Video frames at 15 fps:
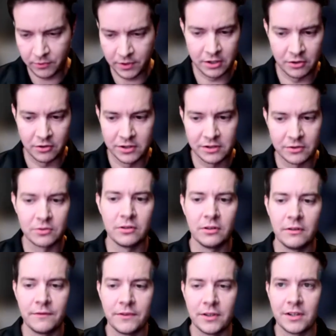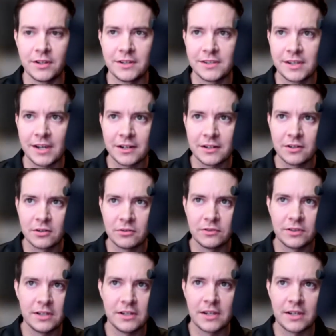Without going to all of the technical
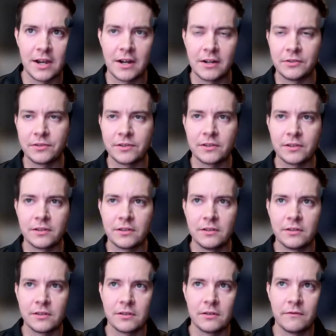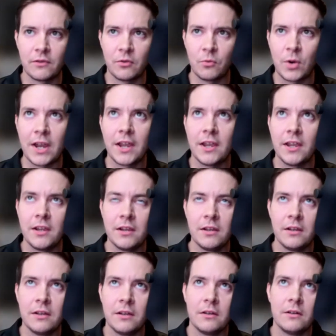details, it's sort of a way
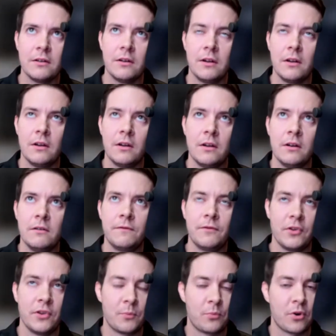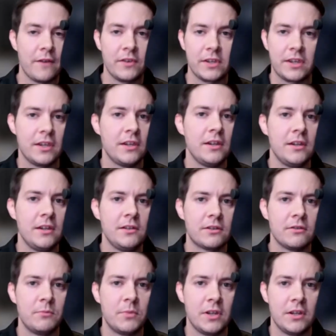for the private key
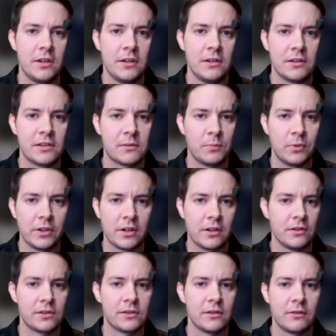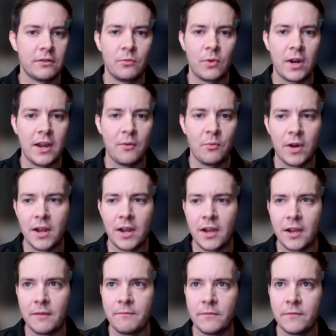to be split in a certain way
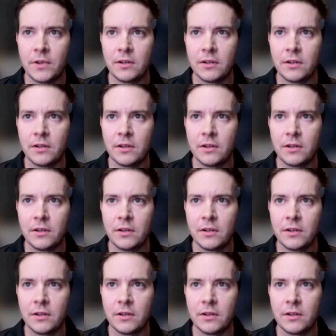where